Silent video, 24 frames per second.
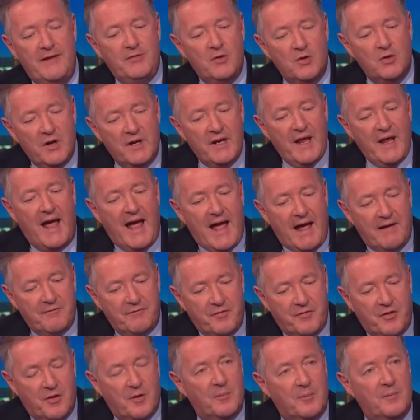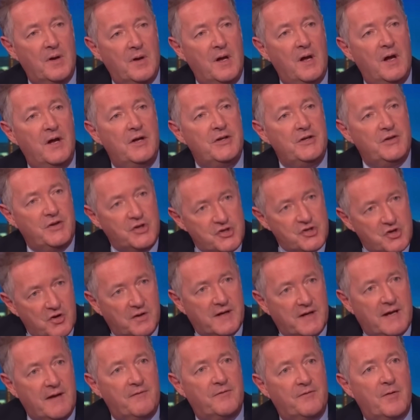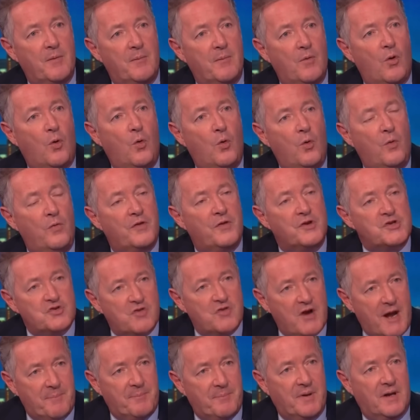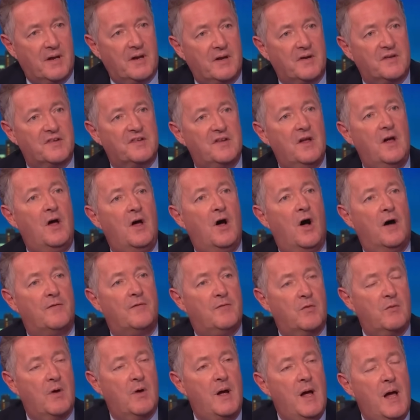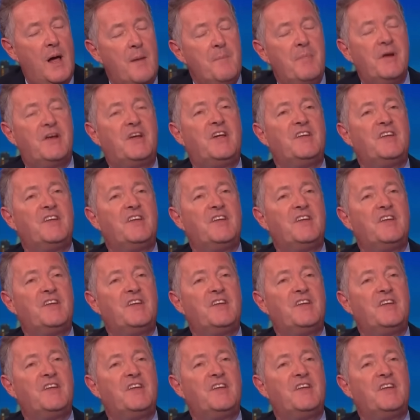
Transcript: If you're going to have them, you should give them all the trappings. Why? Ro- Why?